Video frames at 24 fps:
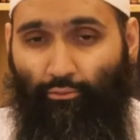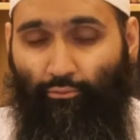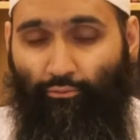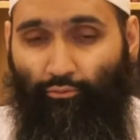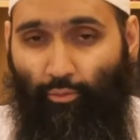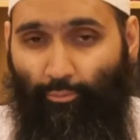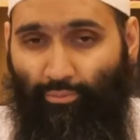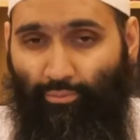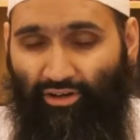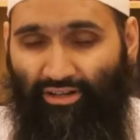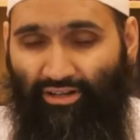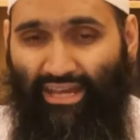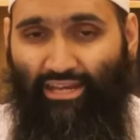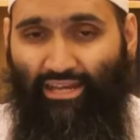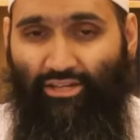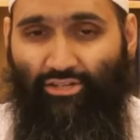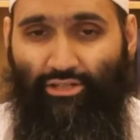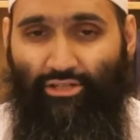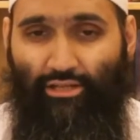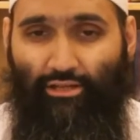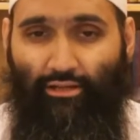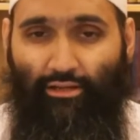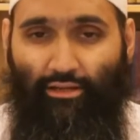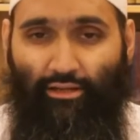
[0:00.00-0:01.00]
for
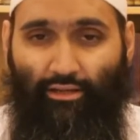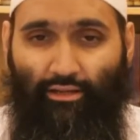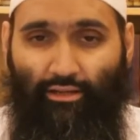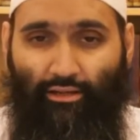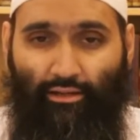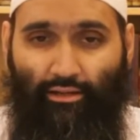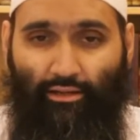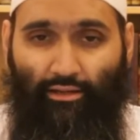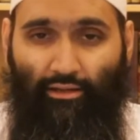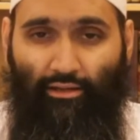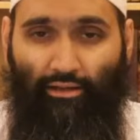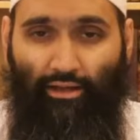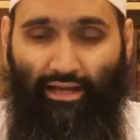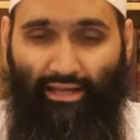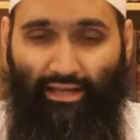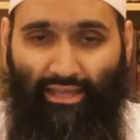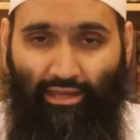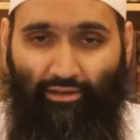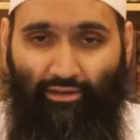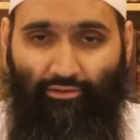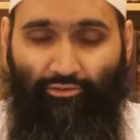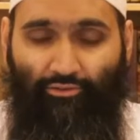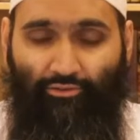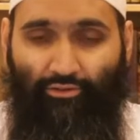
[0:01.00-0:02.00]
protection
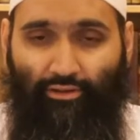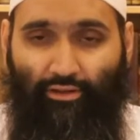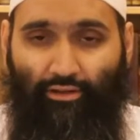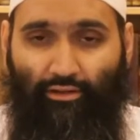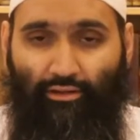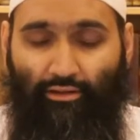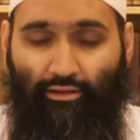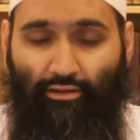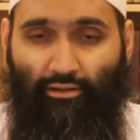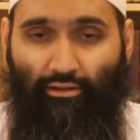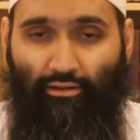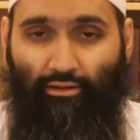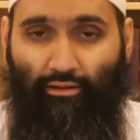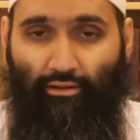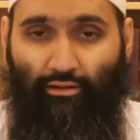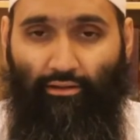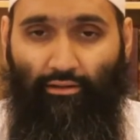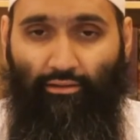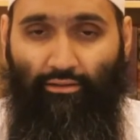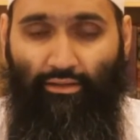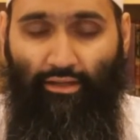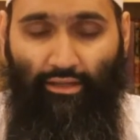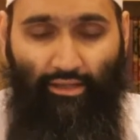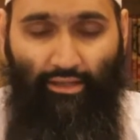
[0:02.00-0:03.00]
against
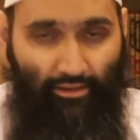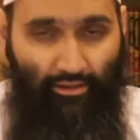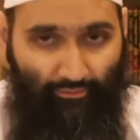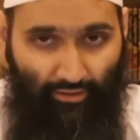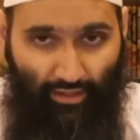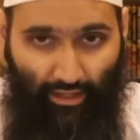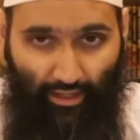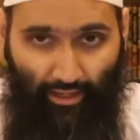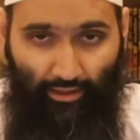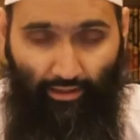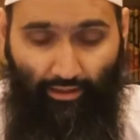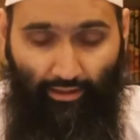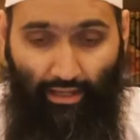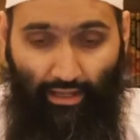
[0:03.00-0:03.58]
the evil eye.